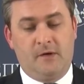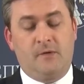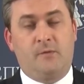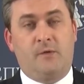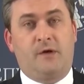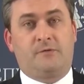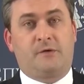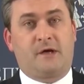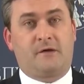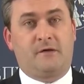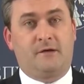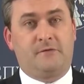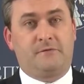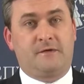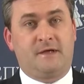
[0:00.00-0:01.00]
We
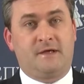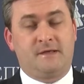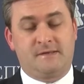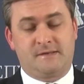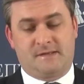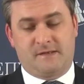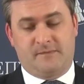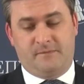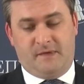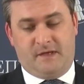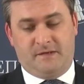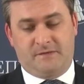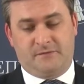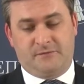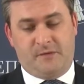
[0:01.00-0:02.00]
regularly
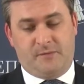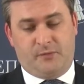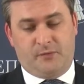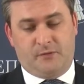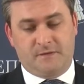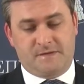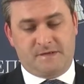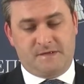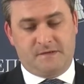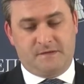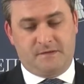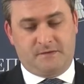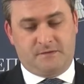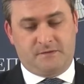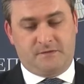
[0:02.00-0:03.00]
submit reports
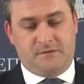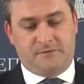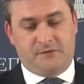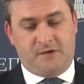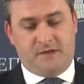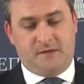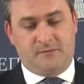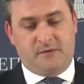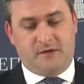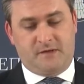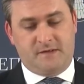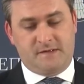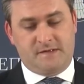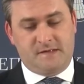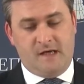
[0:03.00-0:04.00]
to the treaty
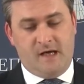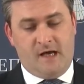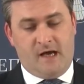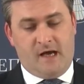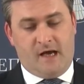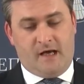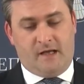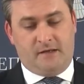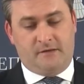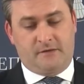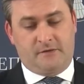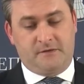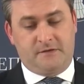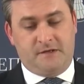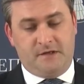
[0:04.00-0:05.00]
bodies and
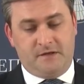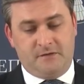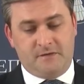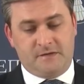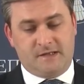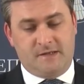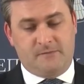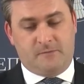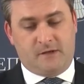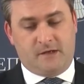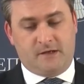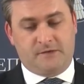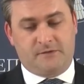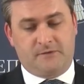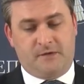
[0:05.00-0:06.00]
continuously
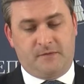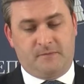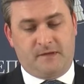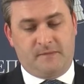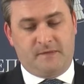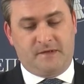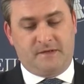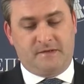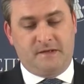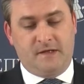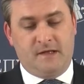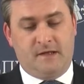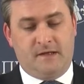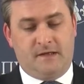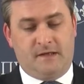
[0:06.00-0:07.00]
work to implement
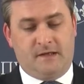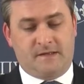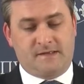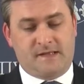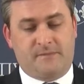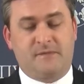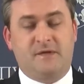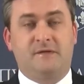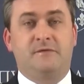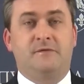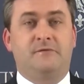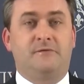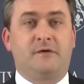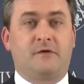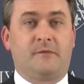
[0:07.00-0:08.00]
the accepted
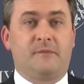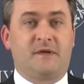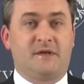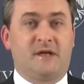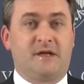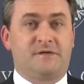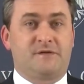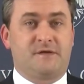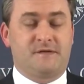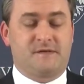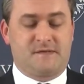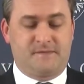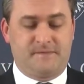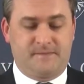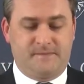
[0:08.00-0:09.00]
recommendations.